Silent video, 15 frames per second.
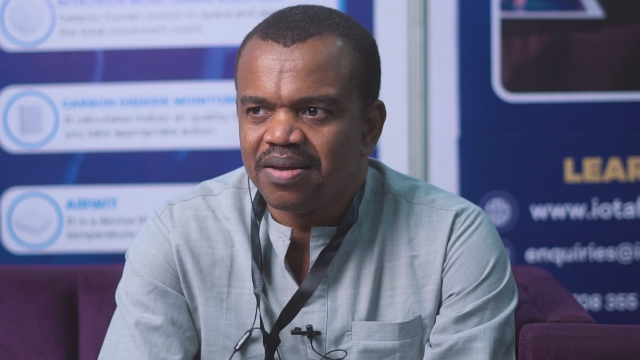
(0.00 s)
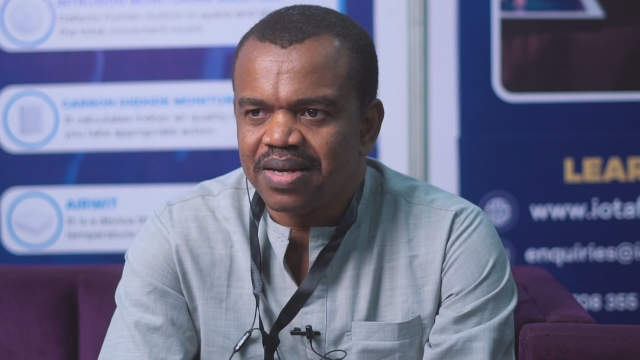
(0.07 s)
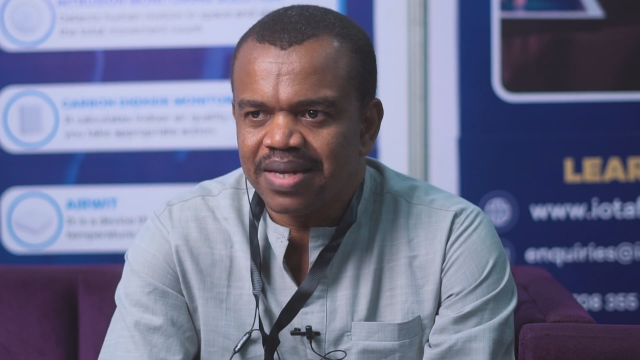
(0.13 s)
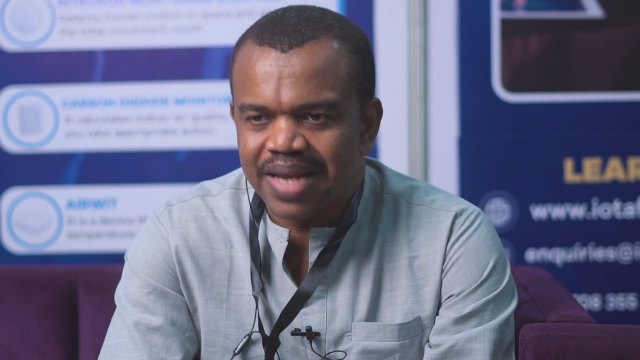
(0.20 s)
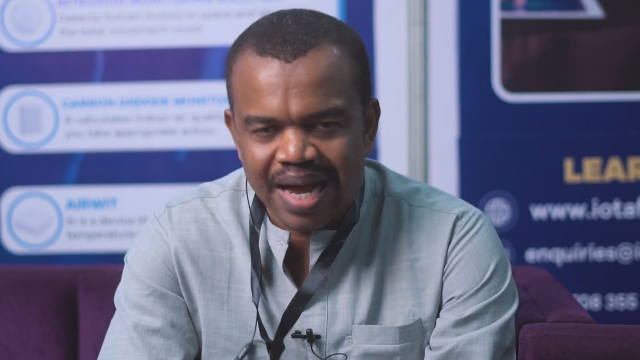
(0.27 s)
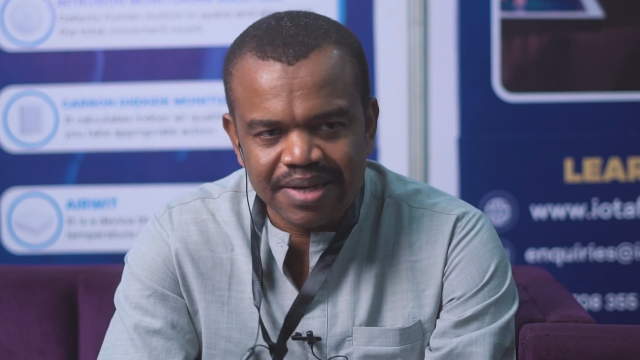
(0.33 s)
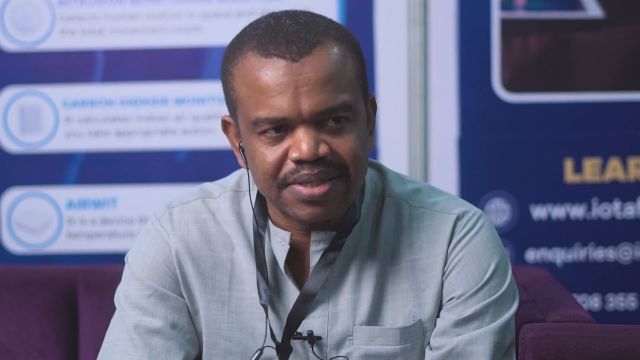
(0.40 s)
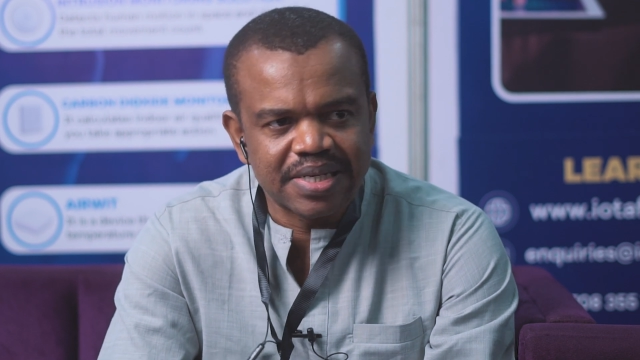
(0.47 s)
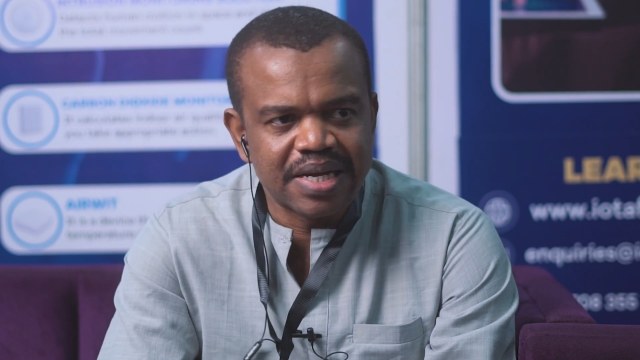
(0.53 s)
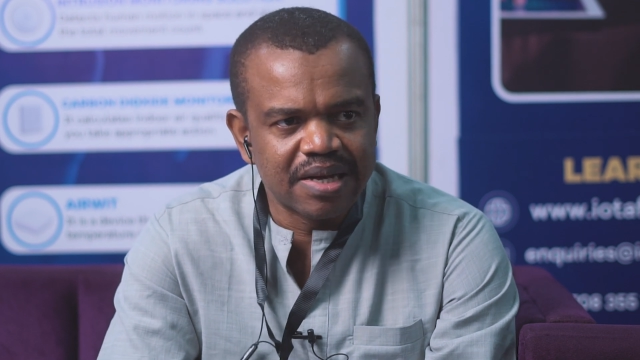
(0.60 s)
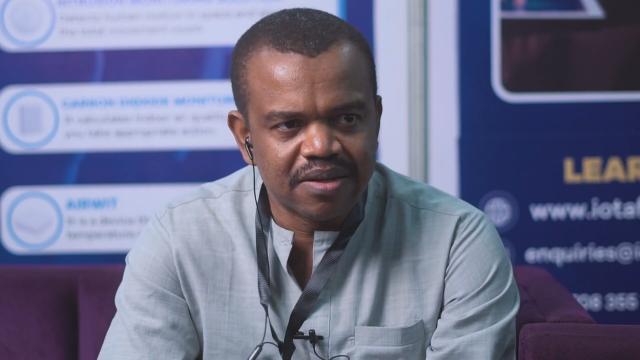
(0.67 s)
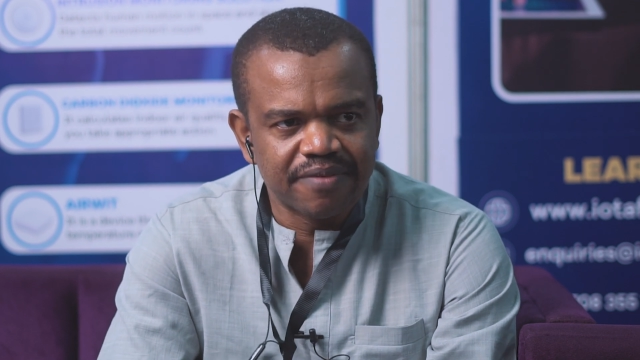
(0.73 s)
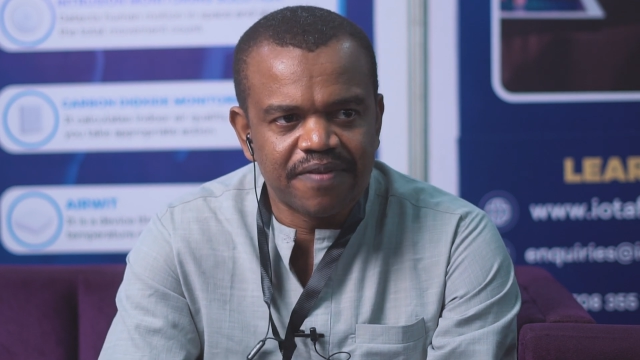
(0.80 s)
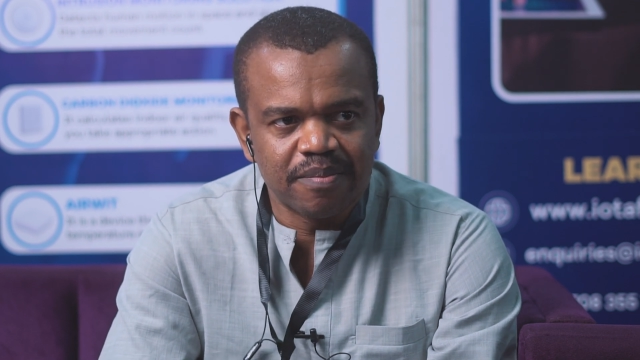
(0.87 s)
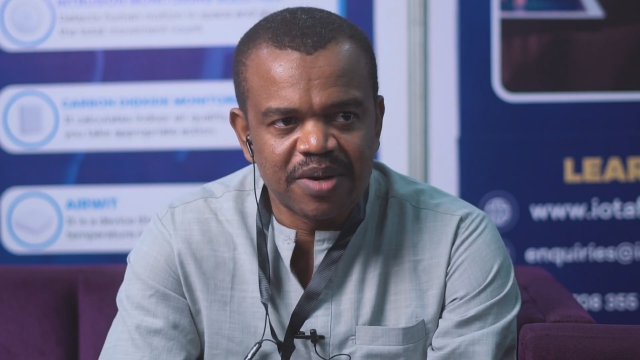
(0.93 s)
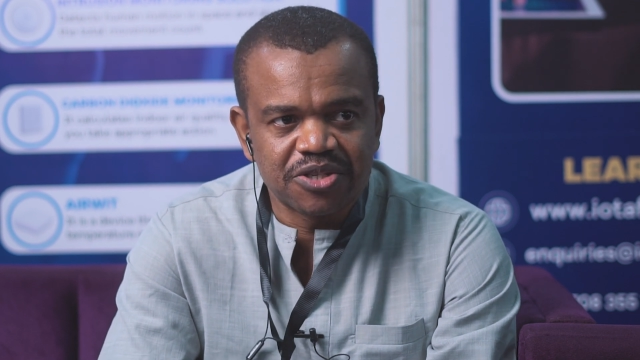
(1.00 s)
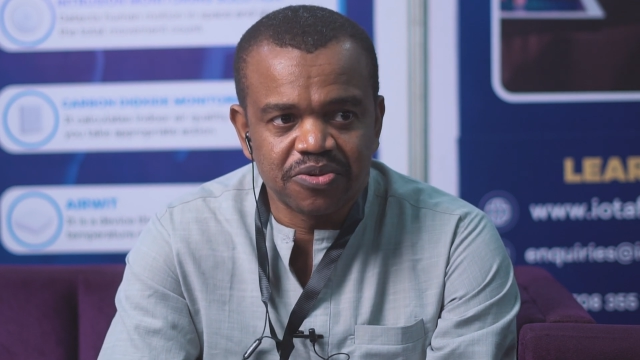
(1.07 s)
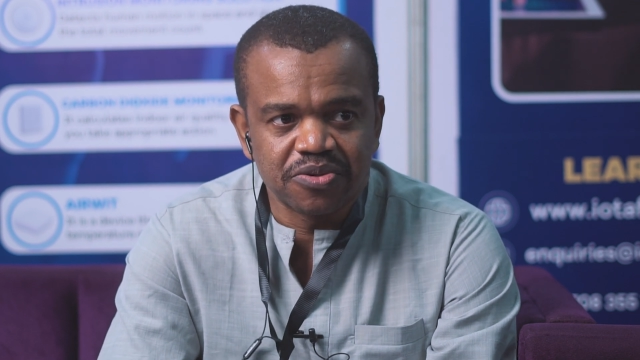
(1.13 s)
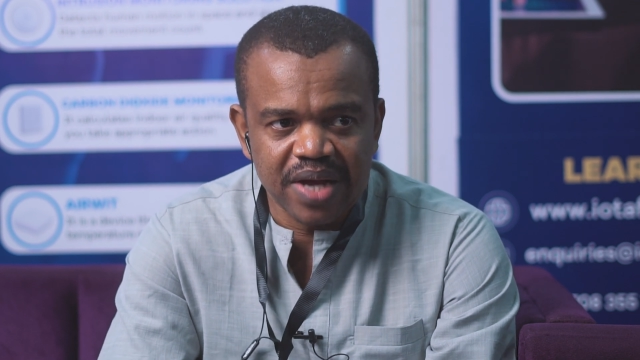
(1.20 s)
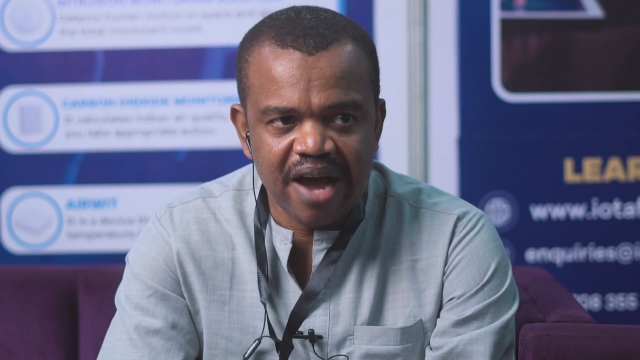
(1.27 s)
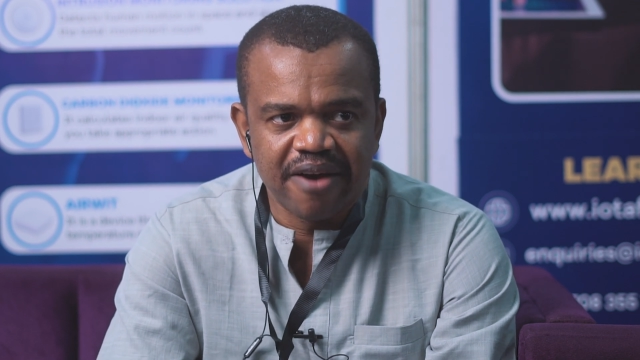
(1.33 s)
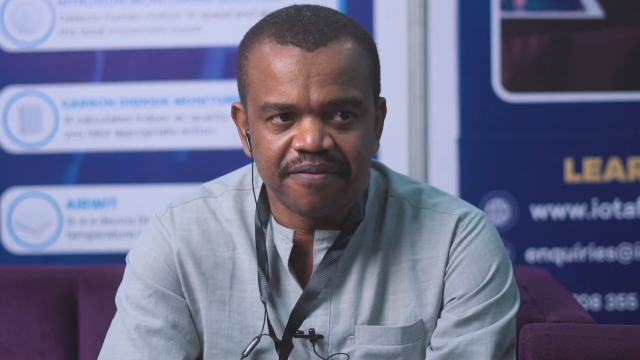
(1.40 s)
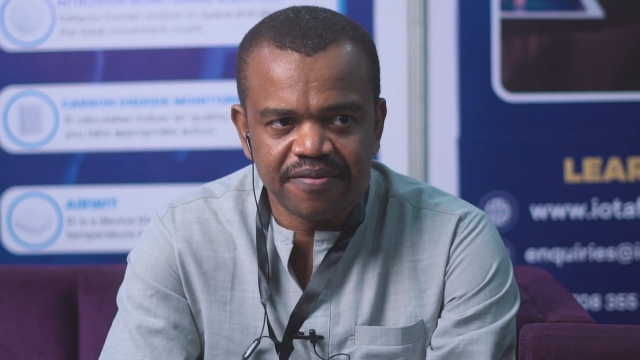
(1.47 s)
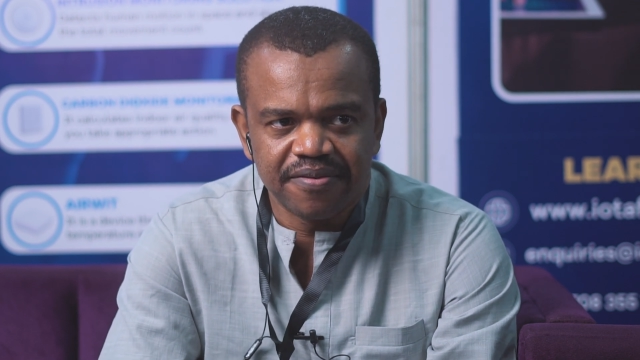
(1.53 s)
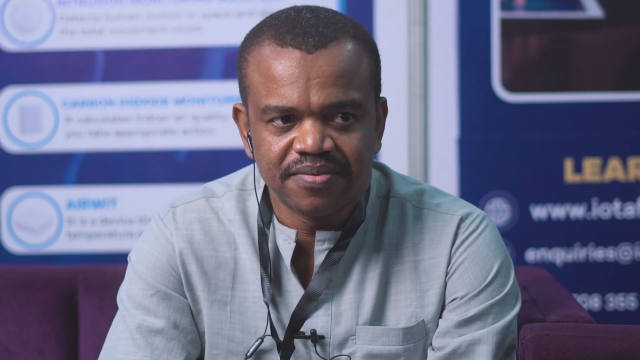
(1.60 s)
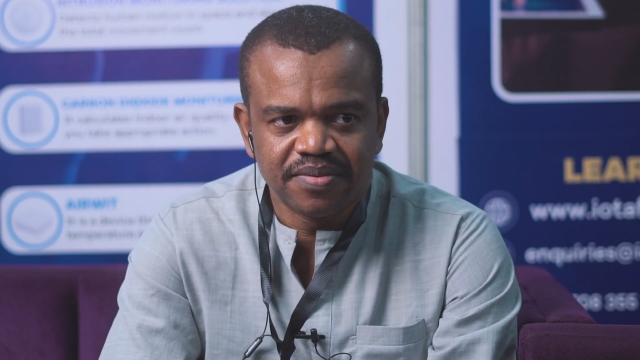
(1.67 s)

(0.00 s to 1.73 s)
large scale farmer should have,